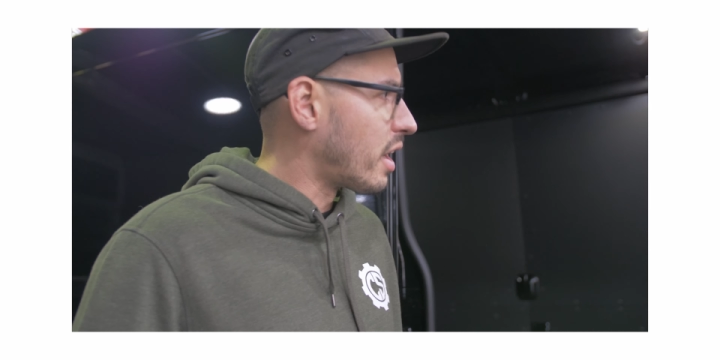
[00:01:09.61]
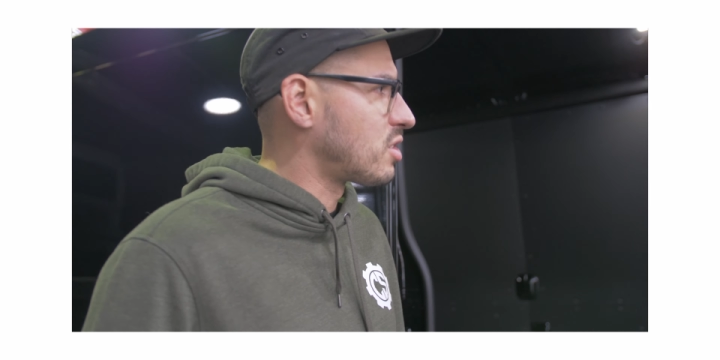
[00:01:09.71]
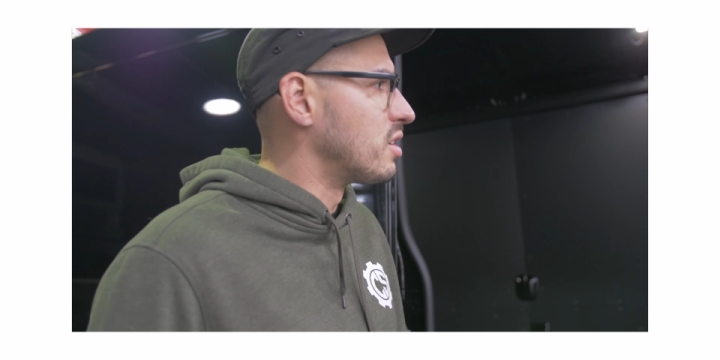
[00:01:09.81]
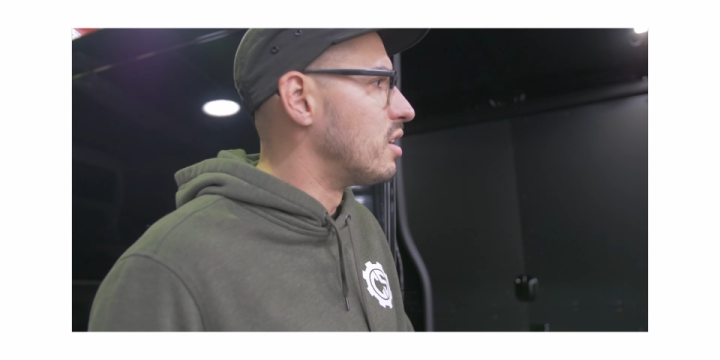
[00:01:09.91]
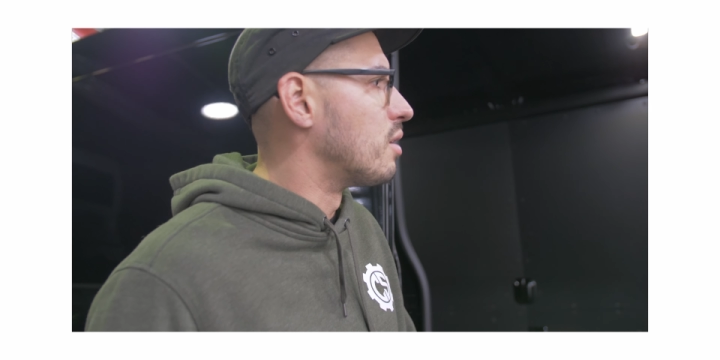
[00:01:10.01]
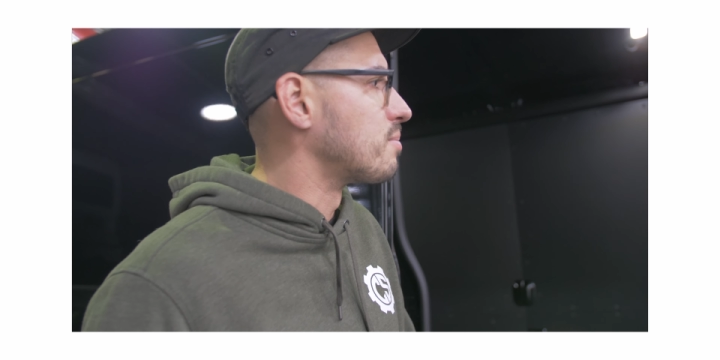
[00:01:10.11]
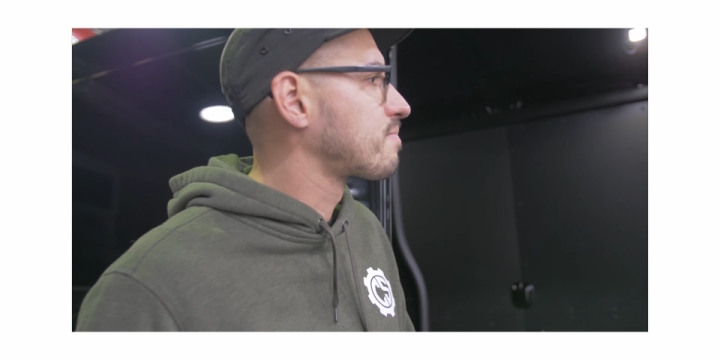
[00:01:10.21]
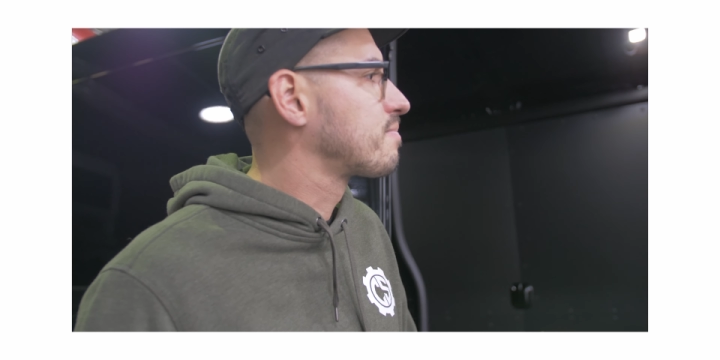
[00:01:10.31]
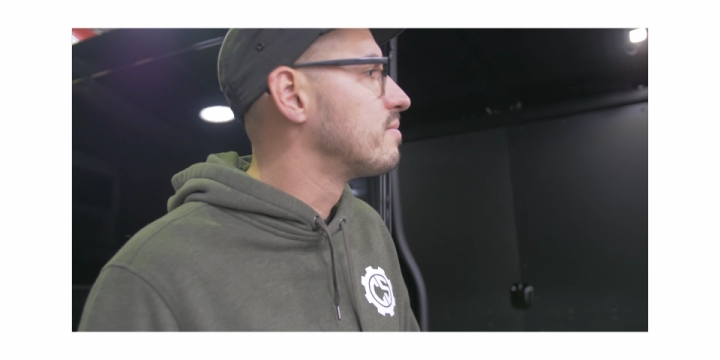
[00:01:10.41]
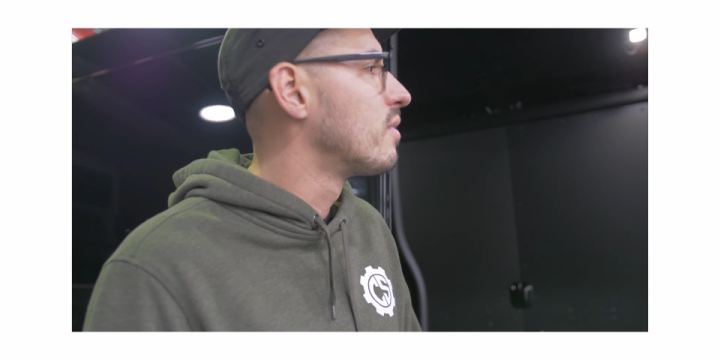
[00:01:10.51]
Actually, no.
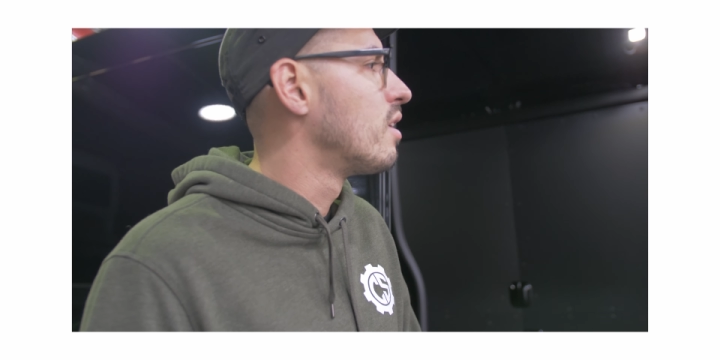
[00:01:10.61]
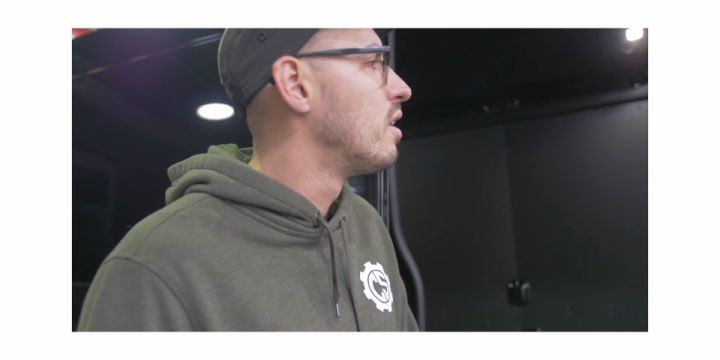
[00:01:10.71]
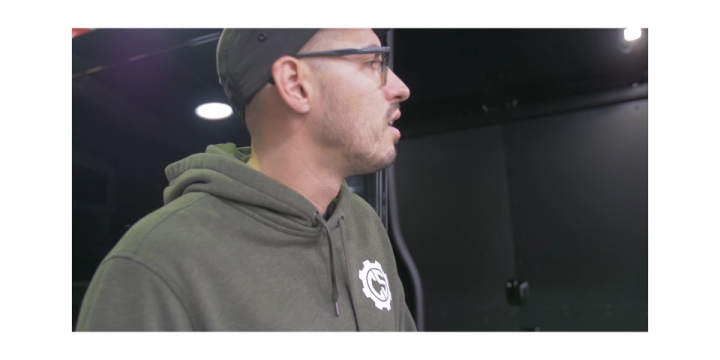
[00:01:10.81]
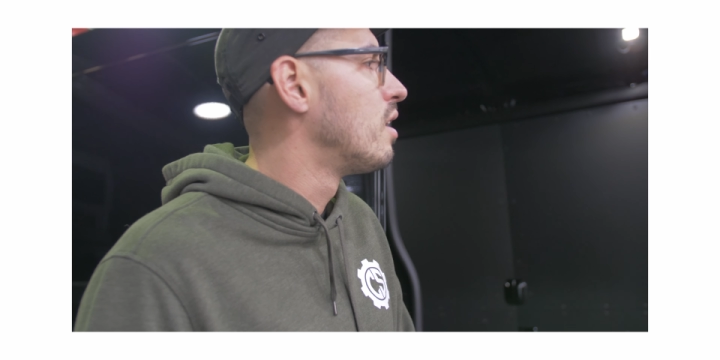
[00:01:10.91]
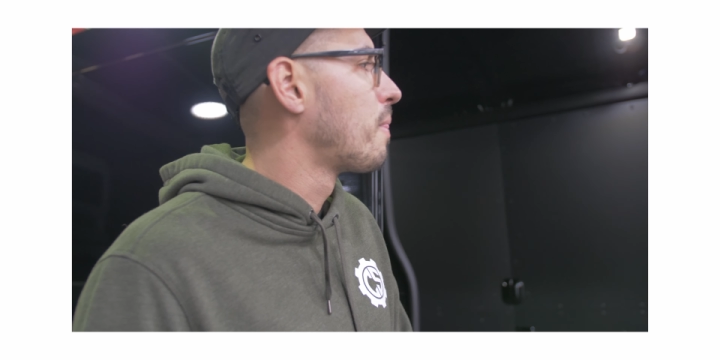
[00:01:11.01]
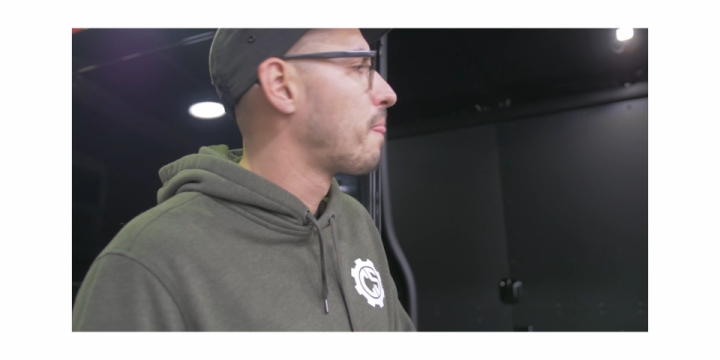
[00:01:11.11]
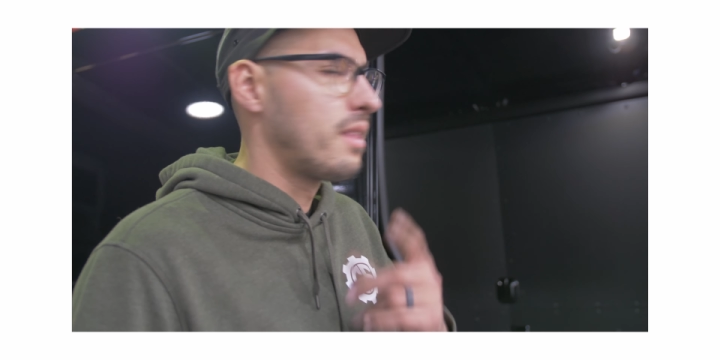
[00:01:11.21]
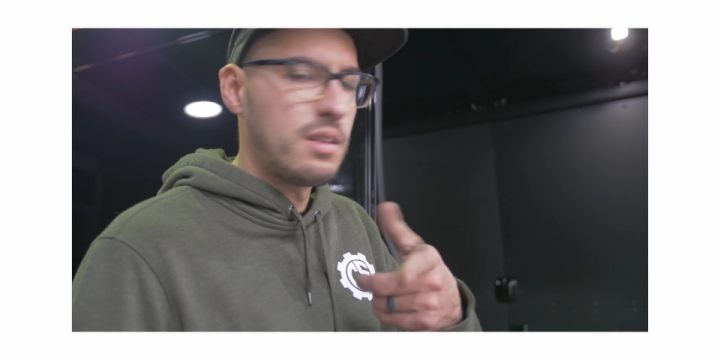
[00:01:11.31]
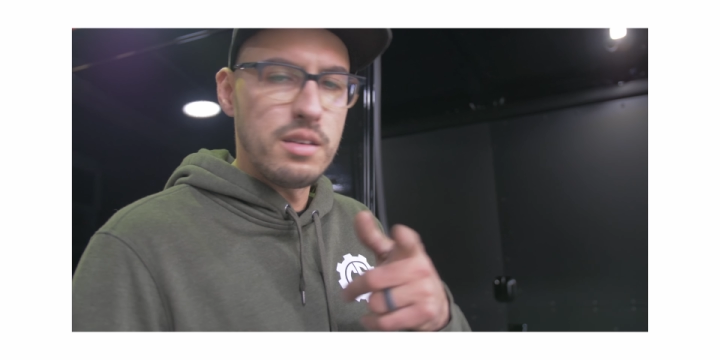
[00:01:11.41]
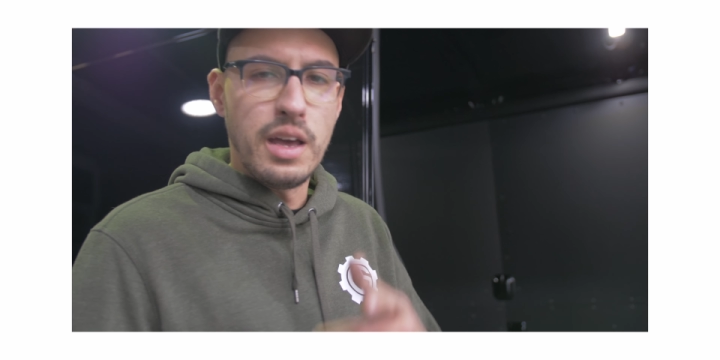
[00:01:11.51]

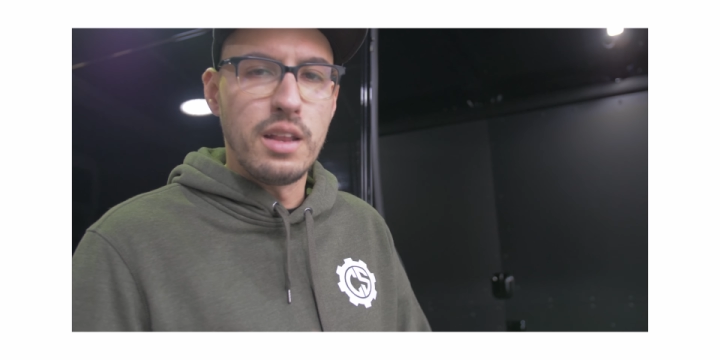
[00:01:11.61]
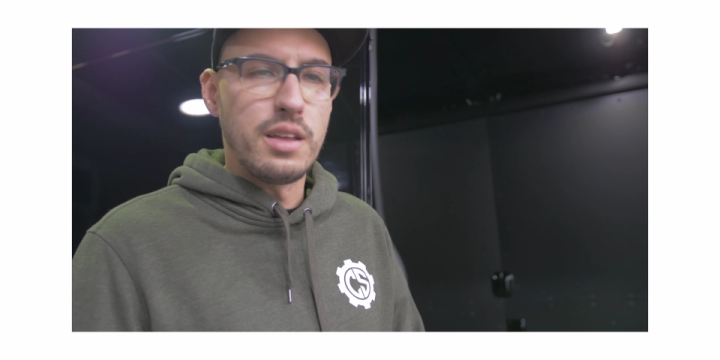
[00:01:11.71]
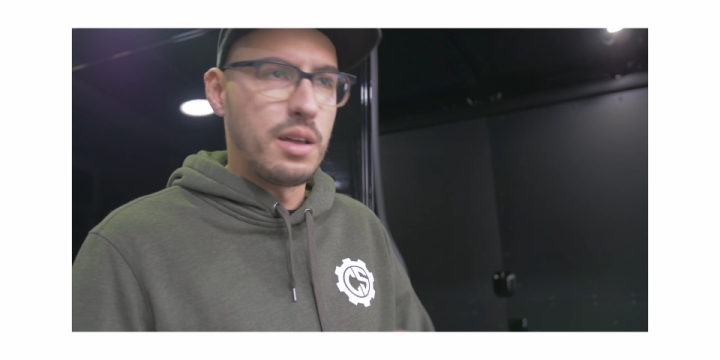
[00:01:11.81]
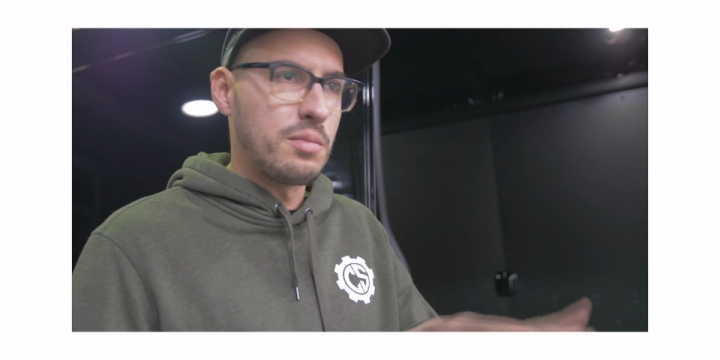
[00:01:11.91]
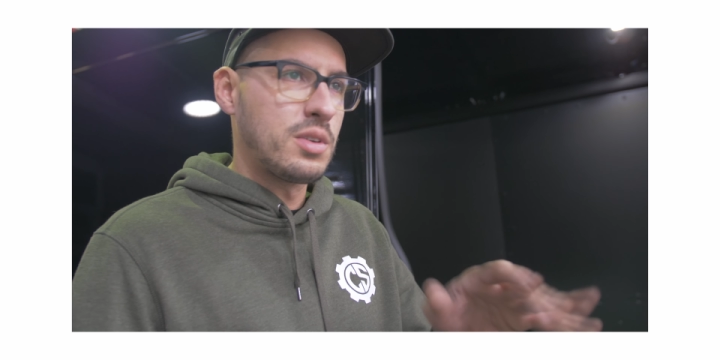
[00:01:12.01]
Edit that.